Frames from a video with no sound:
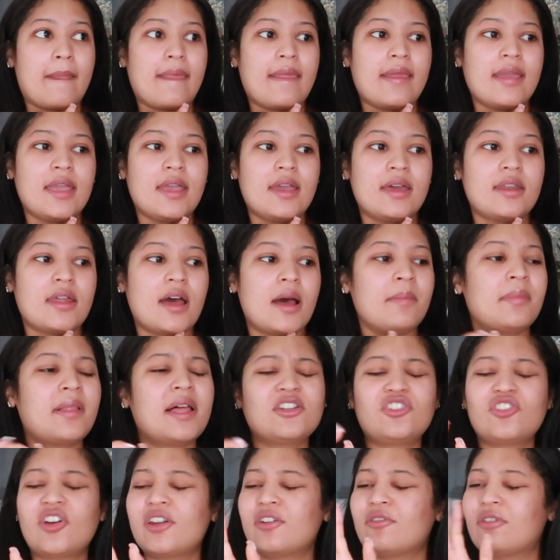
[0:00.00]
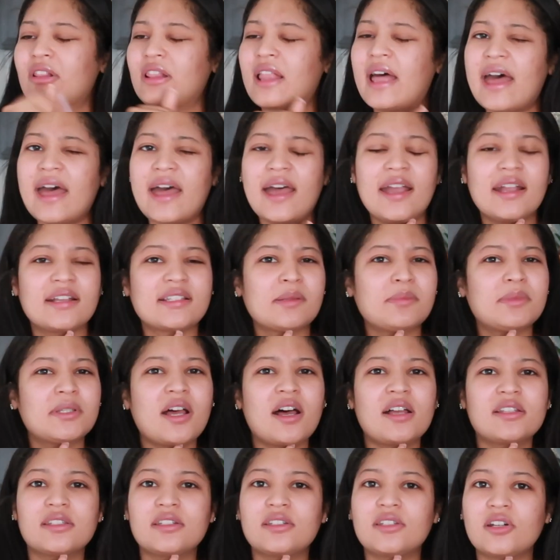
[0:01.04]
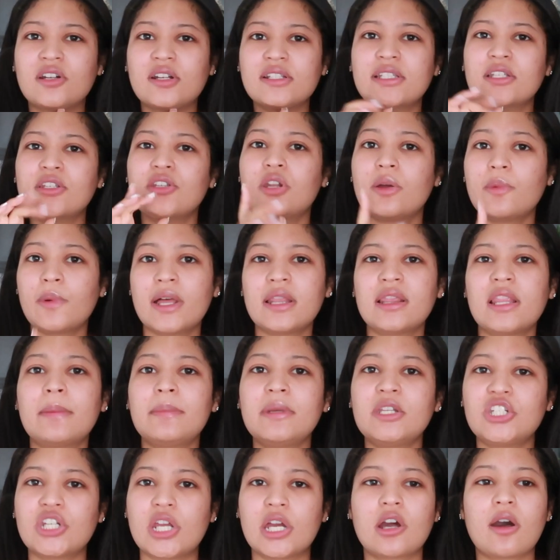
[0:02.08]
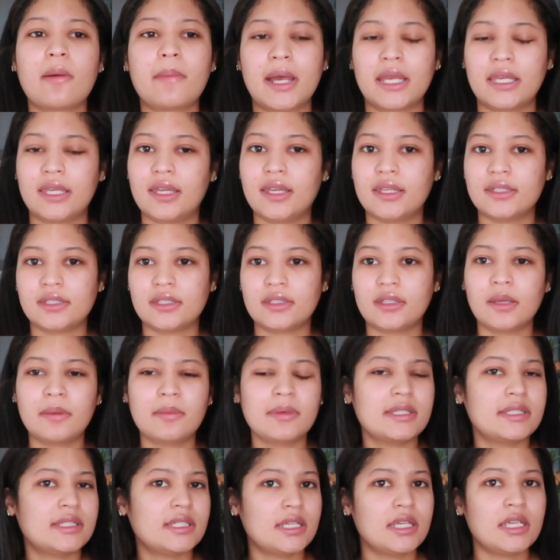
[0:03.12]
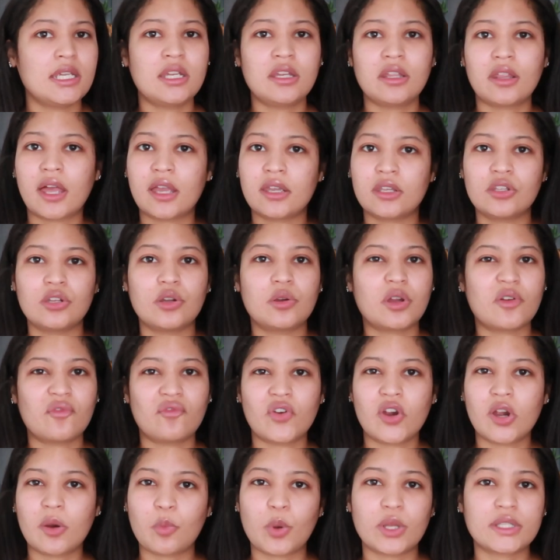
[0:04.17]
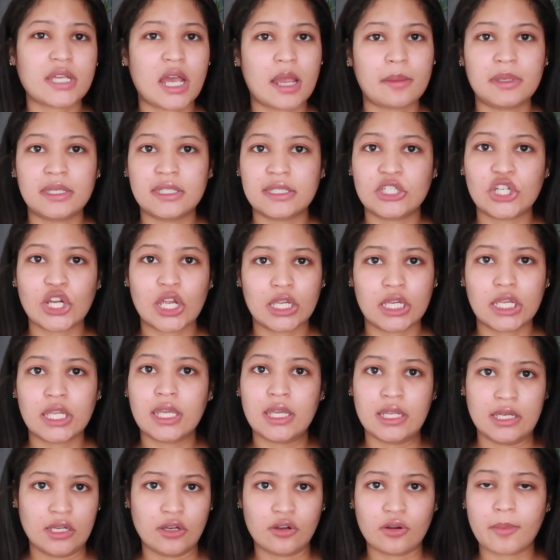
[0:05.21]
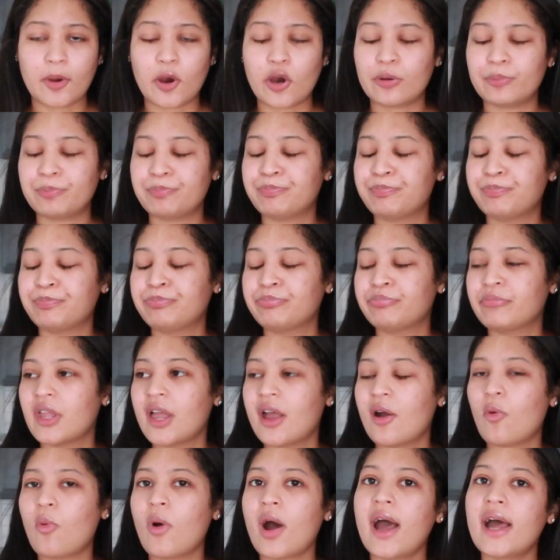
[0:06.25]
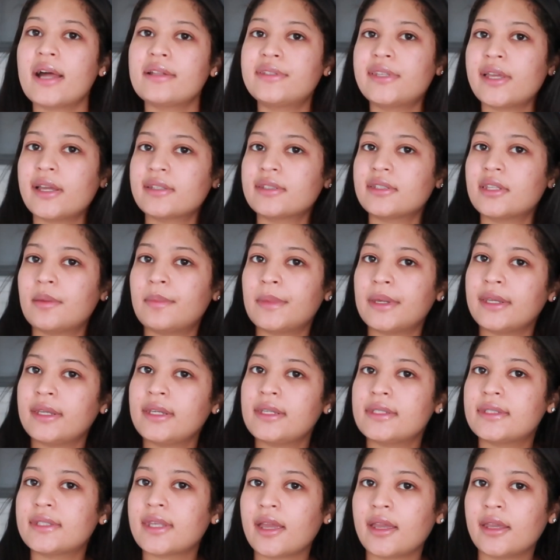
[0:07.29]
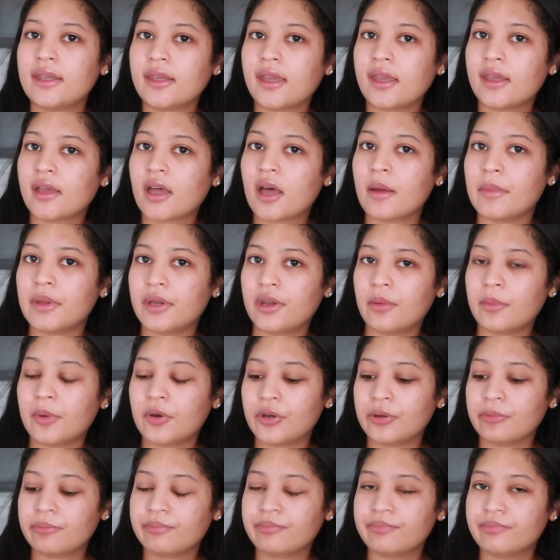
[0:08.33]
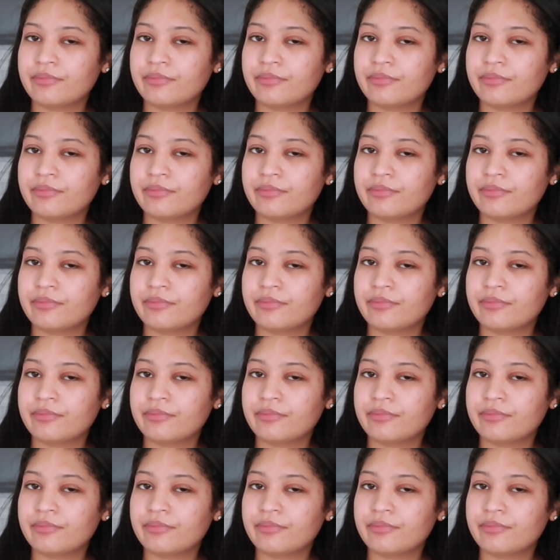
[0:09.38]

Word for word: And I'm like trying to relax, I'm tossing and turning. I said, you know what, let me check on my cousin. Let me see, like, you know, confirm what time he's getting here tomorrow. Why I text him and he said he ain't coming no more.